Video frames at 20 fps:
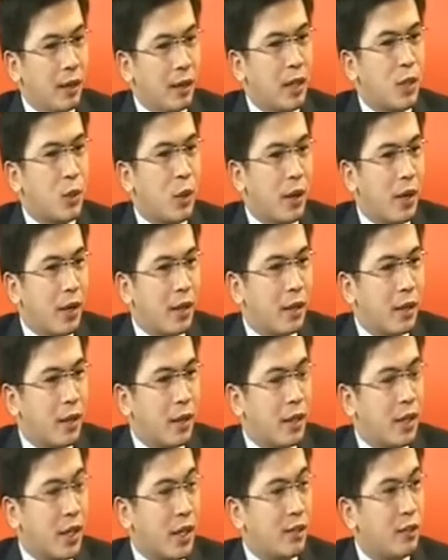That's why I
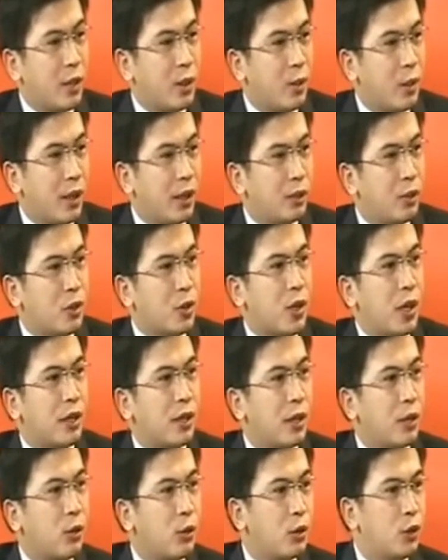encourage everyone to
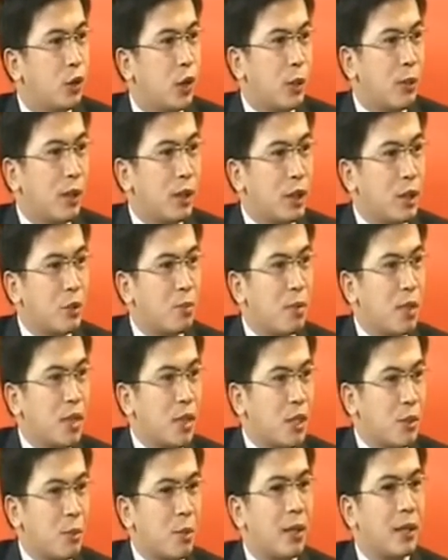start a good dream in this
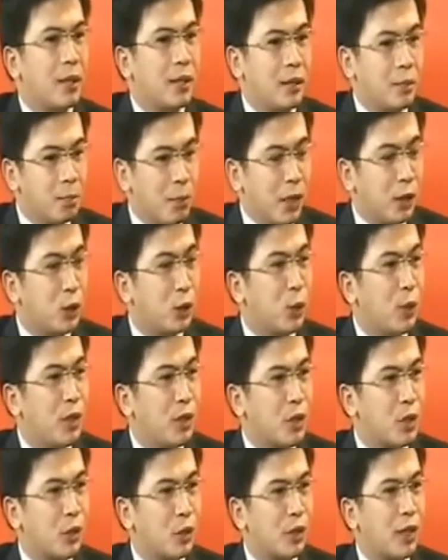business. By
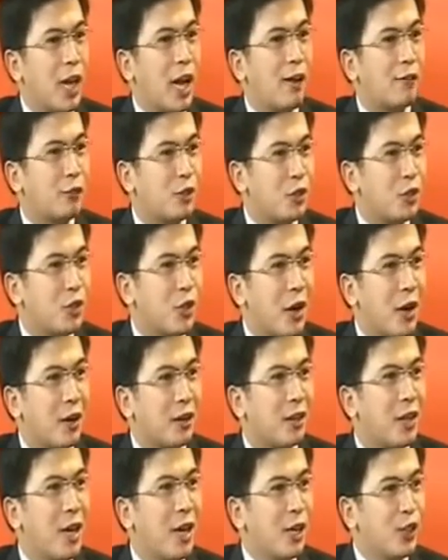doing so, they have to
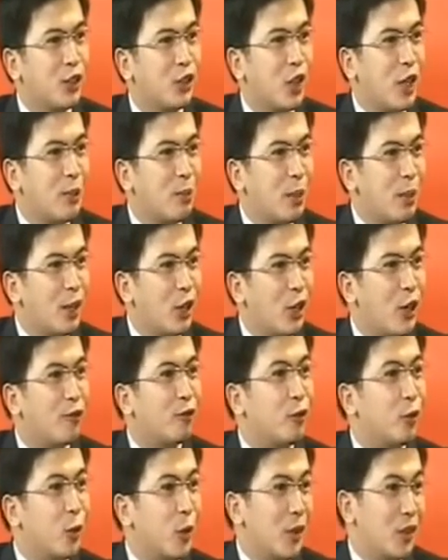start dreaming
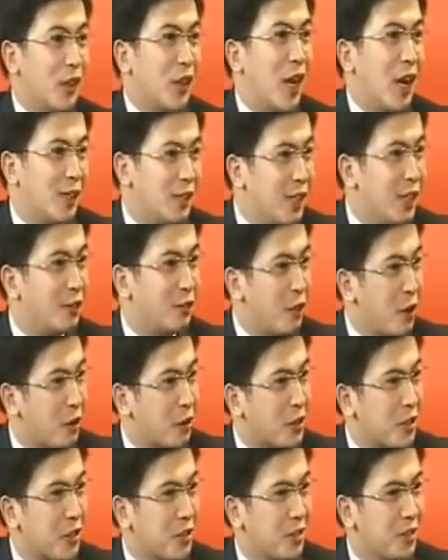of doing the right thing first.